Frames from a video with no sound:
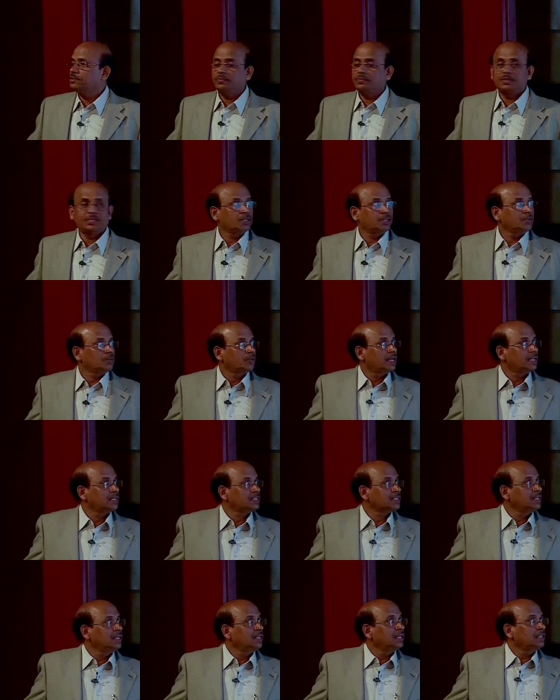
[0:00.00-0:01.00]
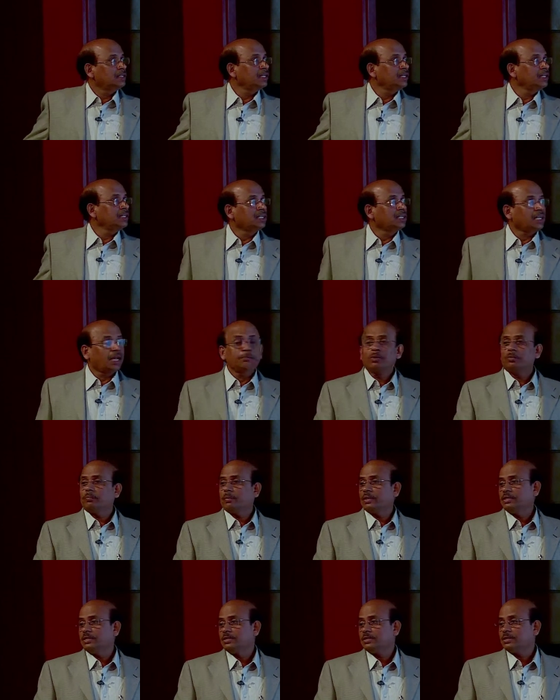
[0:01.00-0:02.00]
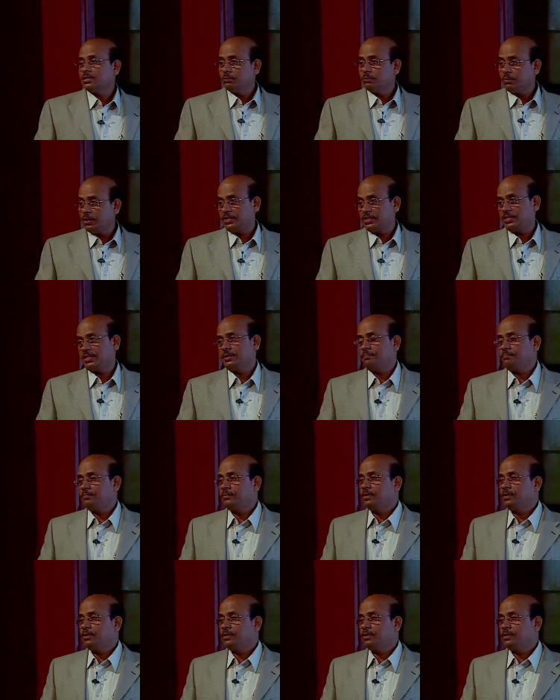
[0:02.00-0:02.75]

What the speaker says: which are known as the time domain simulation.